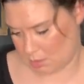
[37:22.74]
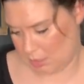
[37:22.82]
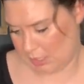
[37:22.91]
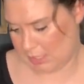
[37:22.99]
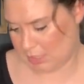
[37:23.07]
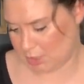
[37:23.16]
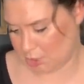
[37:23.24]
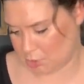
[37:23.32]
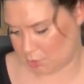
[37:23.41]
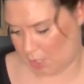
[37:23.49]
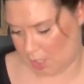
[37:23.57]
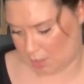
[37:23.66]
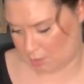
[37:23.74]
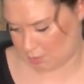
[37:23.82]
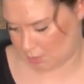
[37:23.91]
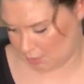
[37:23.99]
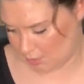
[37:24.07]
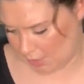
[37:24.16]
English
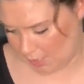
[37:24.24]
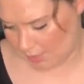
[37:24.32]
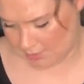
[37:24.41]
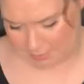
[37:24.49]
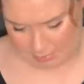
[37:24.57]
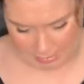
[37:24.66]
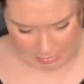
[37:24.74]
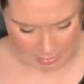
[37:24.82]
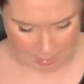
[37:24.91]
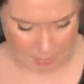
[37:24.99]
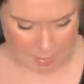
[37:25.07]
rose, size medium.